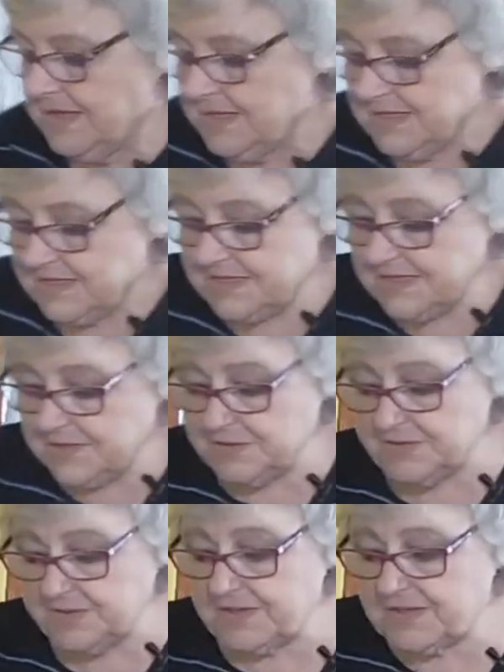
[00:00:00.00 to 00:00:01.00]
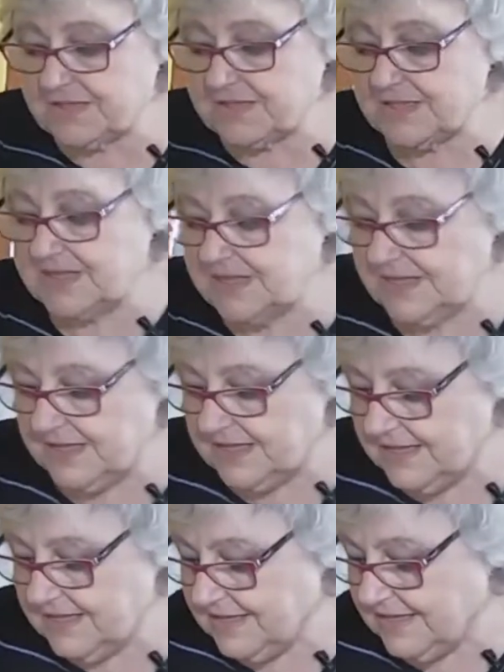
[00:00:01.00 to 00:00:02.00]
so that
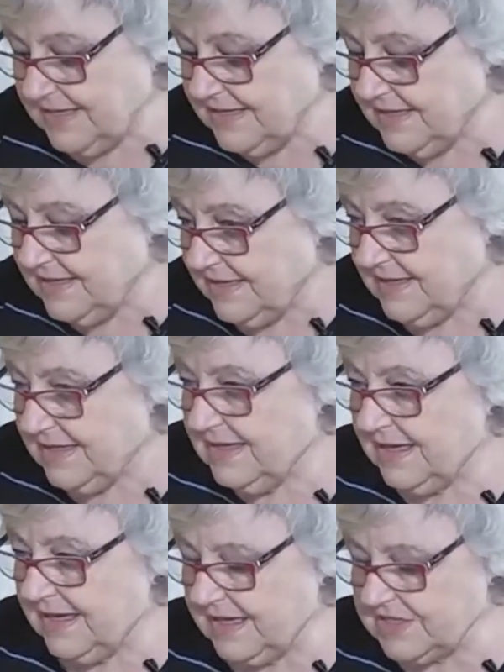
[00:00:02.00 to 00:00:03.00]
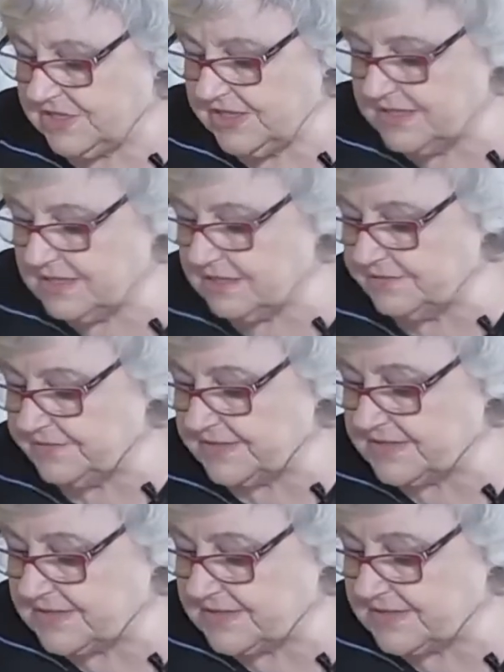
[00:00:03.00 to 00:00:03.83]
it actually covers.